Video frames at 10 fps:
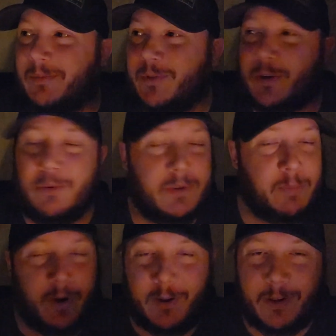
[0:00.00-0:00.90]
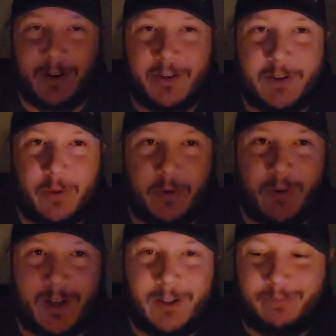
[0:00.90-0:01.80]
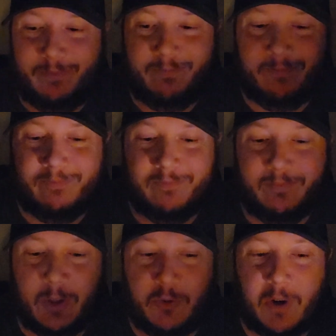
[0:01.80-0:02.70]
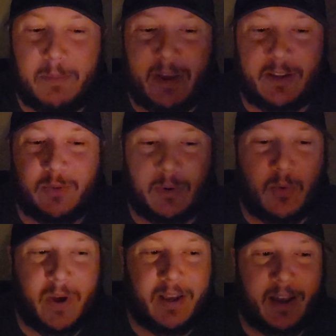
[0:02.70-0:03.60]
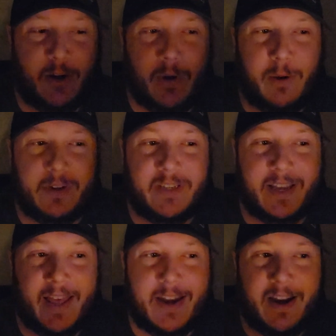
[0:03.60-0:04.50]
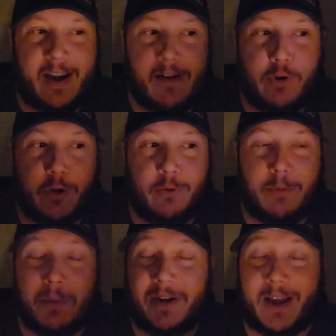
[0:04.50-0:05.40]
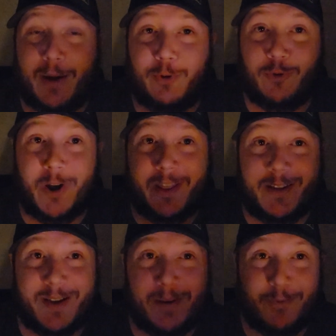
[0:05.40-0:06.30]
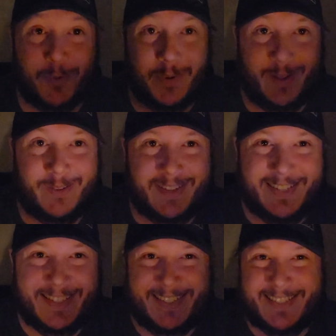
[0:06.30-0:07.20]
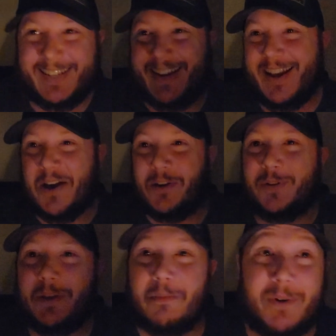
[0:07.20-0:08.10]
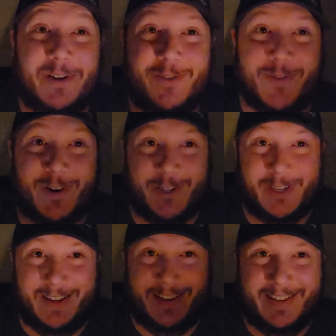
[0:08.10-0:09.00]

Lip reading: So, spoiler alert, you know the drill. Try to make this one quick. I know I always say that, and I never do, but I will try this time for real. So the abridged version.